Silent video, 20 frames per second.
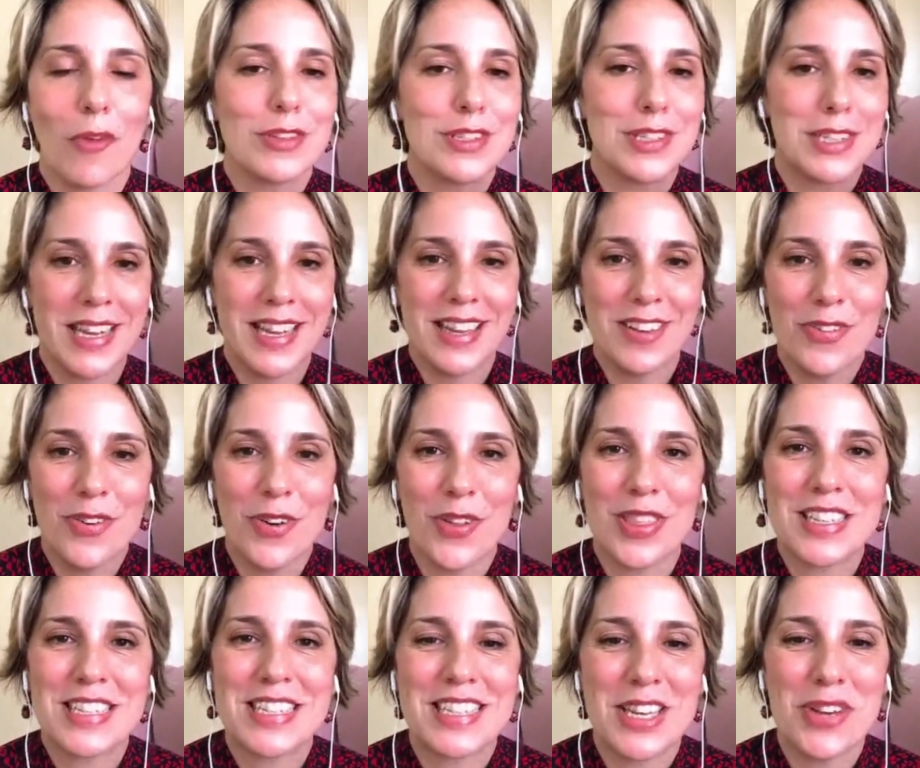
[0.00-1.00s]
Obviously for
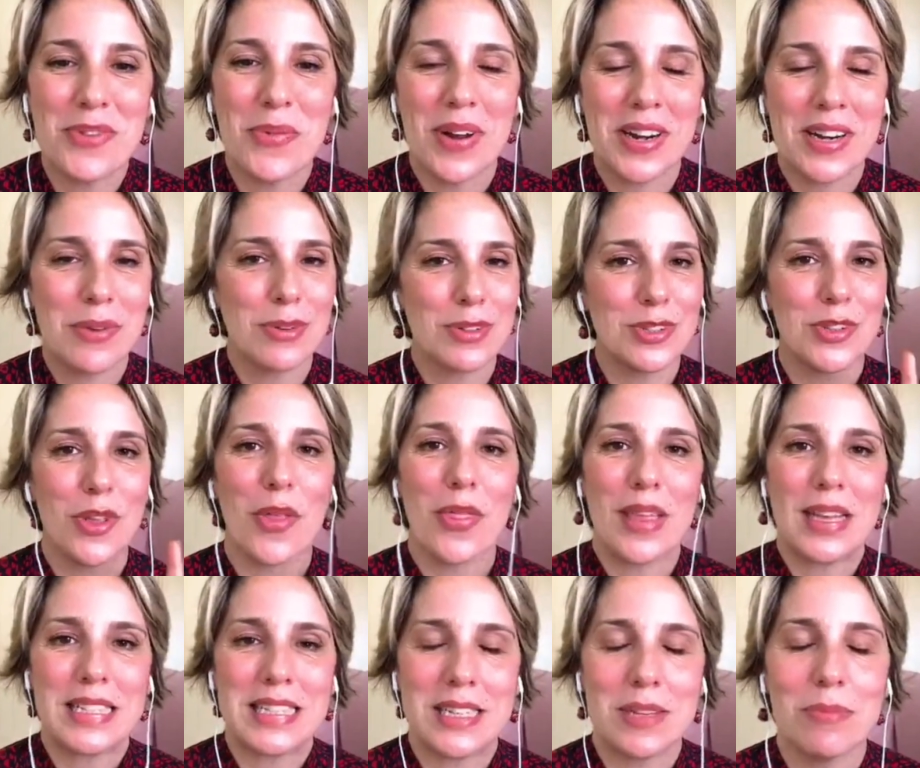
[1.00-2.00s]
the C1 it was not
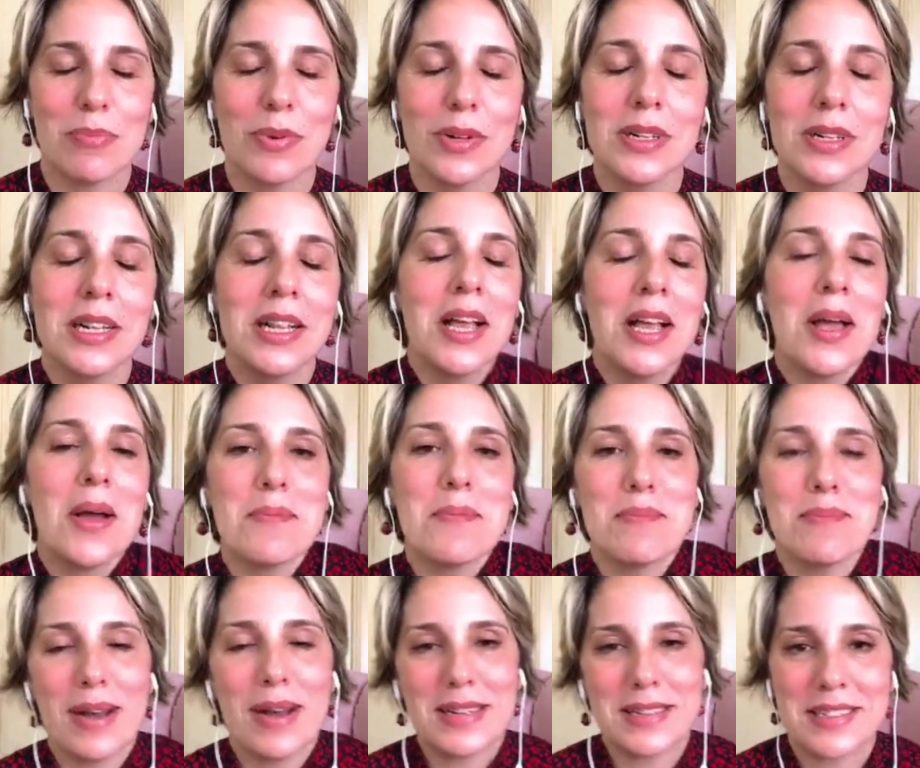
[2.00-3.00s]
that simple,
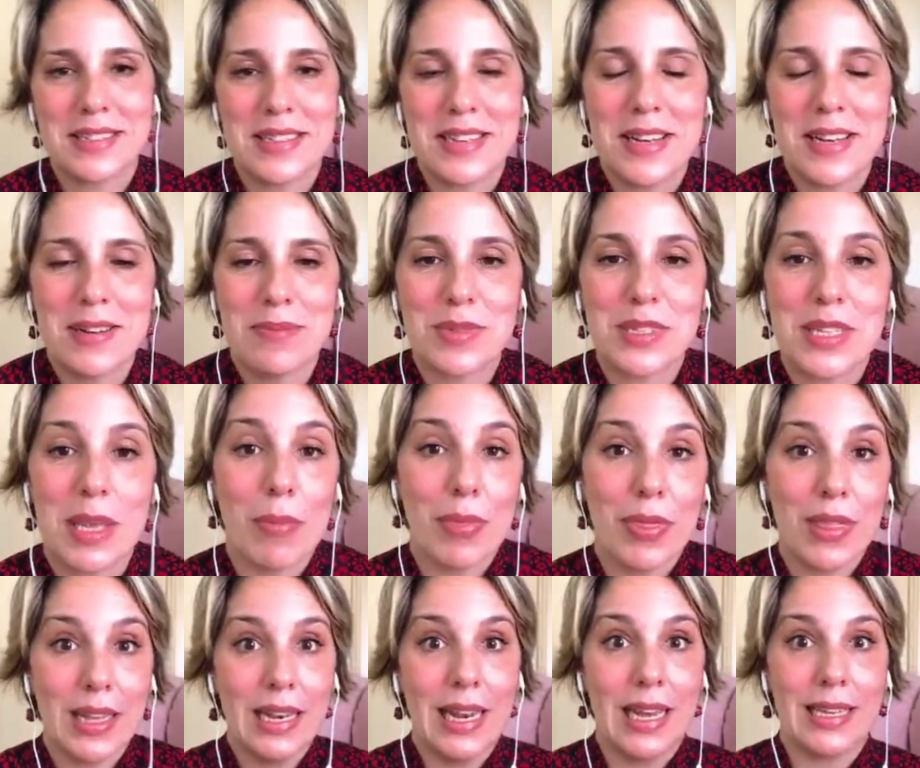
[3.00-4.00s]
but
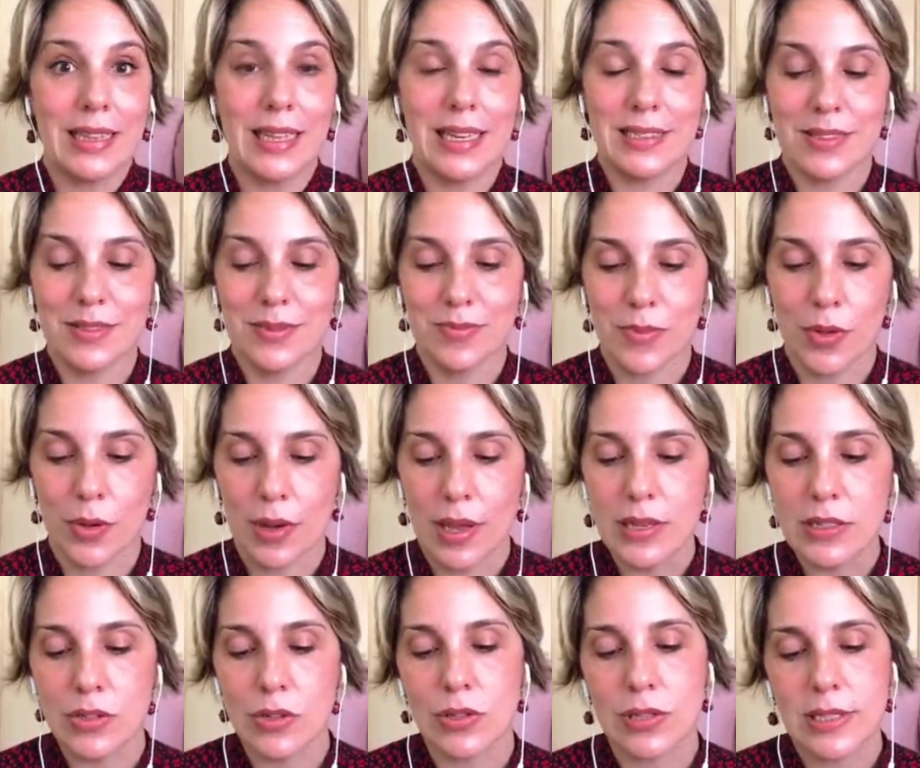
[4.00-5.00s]
something like that,
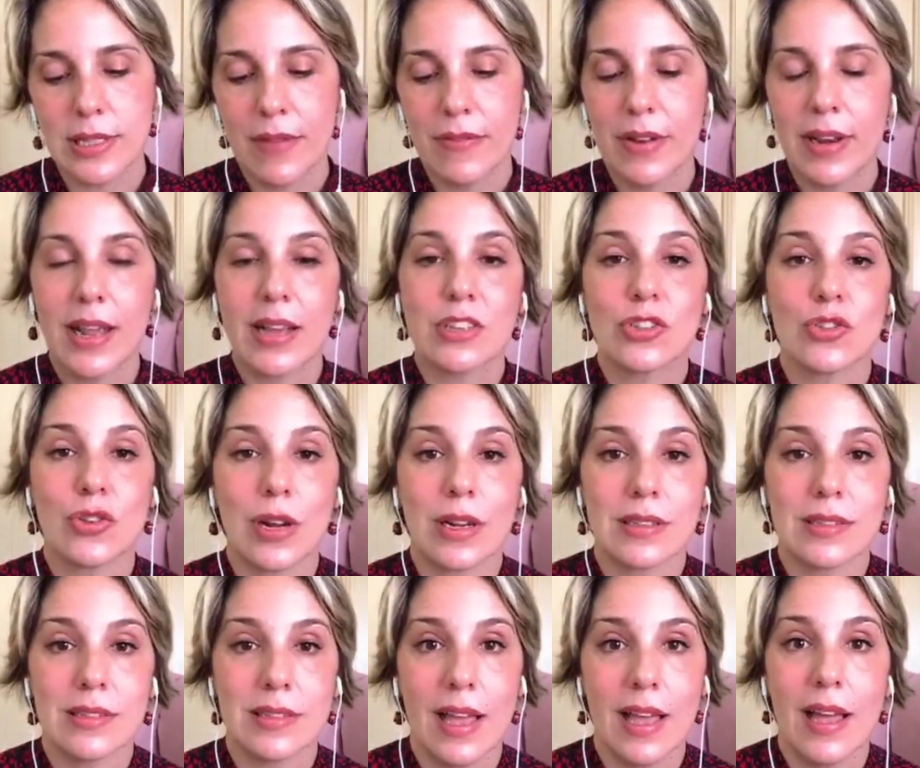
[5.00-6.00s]
okay? So 7
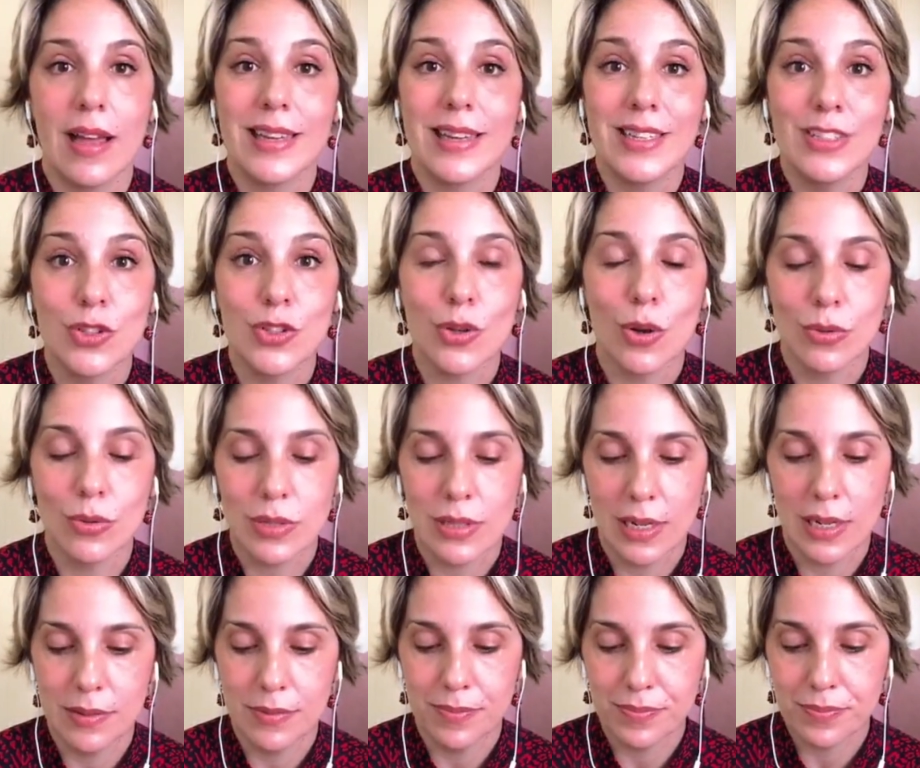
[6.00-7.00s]
extracts in
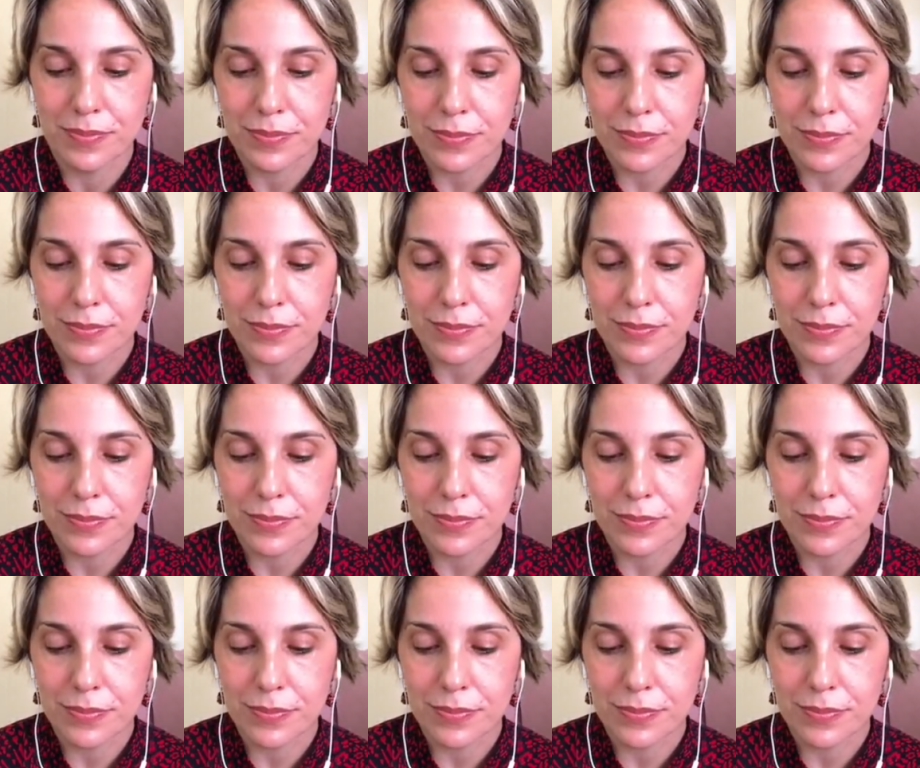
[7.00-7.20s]
total.